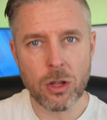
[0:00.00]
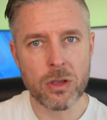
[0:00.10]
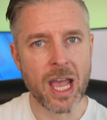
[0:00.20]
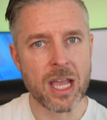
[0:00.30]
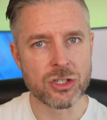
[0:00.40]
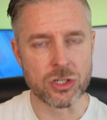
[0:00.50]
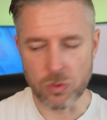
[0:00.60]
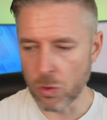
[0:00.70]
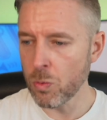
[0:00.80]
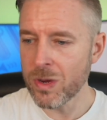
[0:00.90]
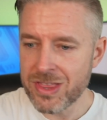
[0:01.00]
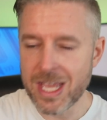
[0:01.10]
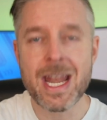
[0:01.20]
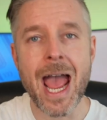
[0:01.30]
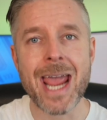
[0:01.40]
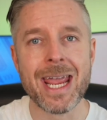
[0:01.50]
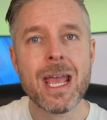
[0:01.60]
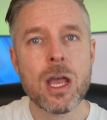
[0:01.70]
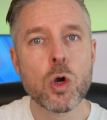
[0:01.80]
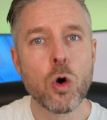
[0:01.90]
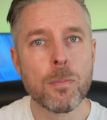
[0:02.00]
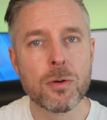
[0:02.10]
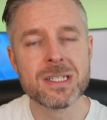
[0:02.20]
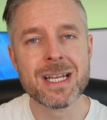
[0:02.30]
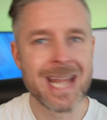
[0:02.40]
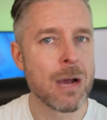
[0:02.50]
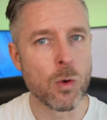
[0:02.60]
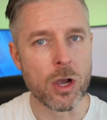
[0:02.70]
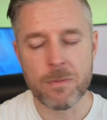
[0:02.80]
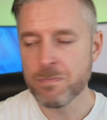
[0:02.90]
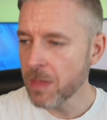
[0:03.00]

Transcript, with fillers: location or within a corporate network.